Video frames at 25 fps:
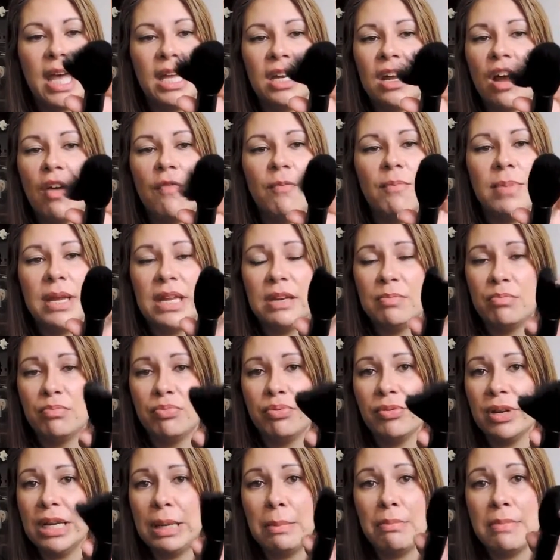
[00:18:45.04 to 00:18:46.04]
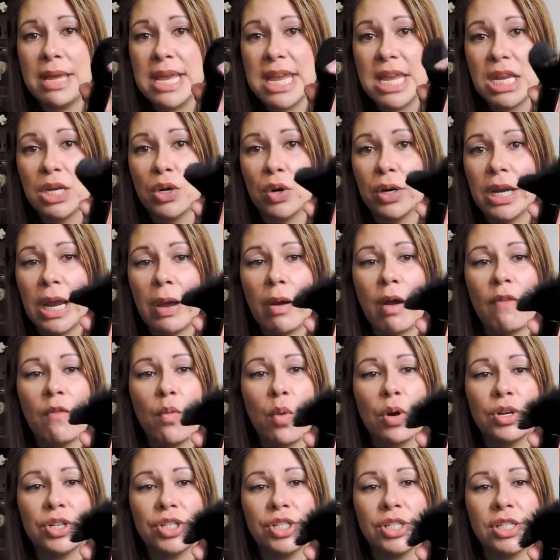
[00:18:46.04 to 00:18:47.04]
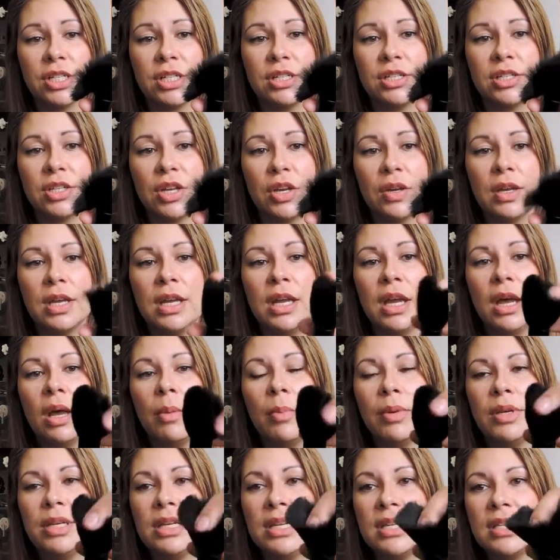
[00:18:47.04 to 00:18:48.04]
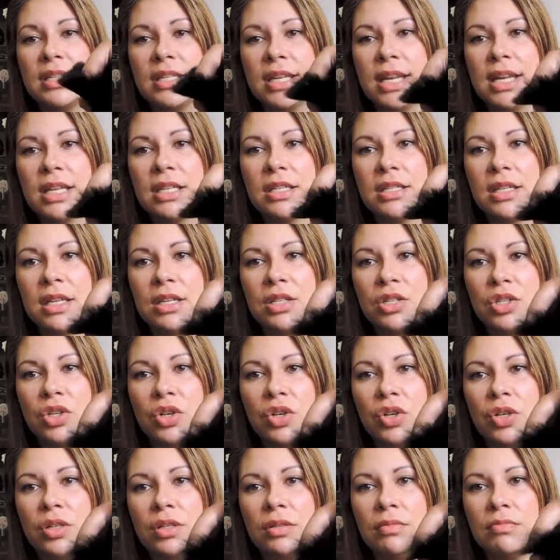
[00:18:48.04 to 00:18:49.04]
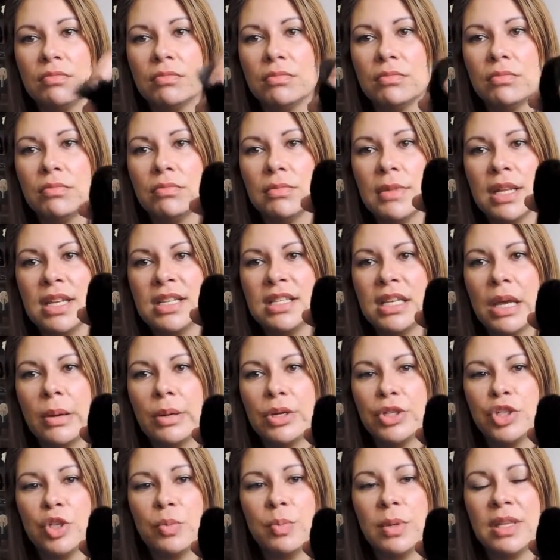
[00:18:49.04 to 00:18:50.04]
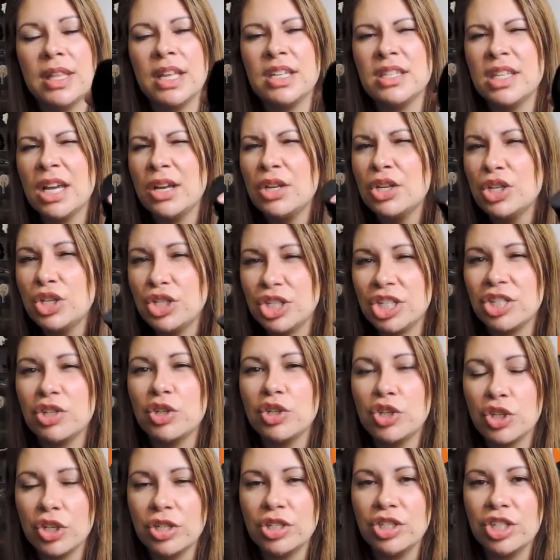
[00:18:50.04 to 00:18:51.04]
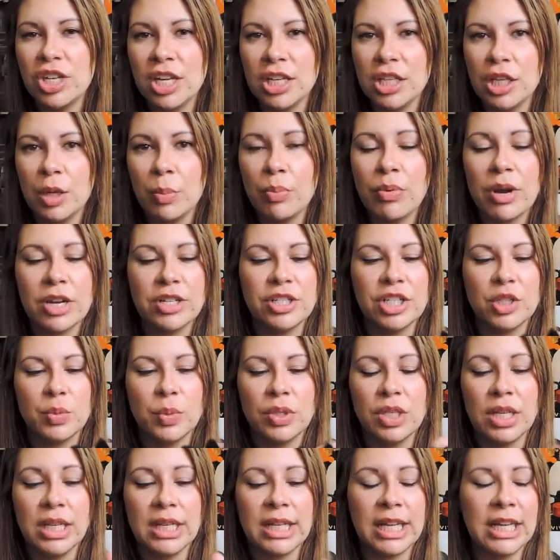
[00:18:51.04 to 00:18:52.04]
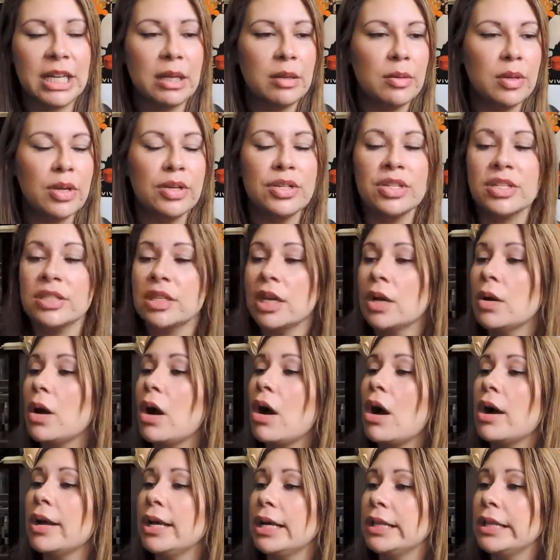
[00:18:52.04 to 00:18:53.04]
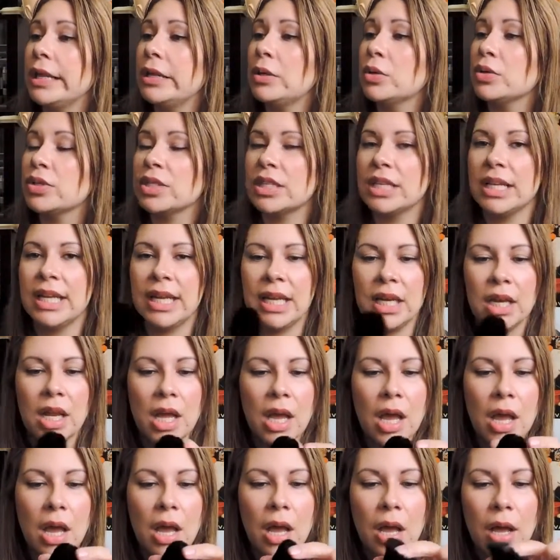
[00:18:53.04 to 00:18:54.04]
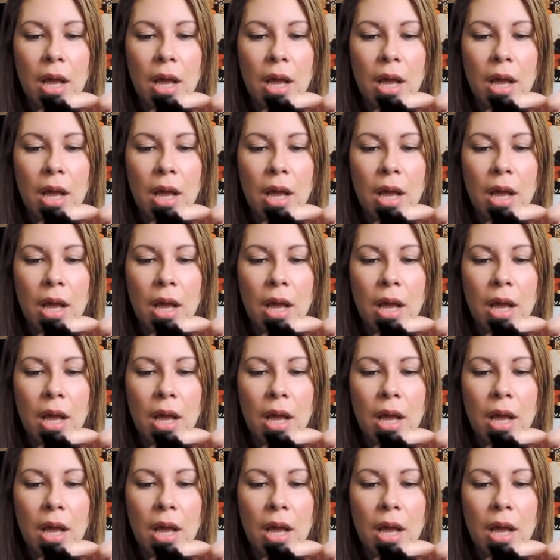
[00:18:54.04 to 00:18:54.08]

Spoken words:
And I've been pretty mean on how I've washed it. So, but you can see it's good. That's how it should be. That's how you should check your brushes when you clean them. Don't just go, oh yeah, that looks clean.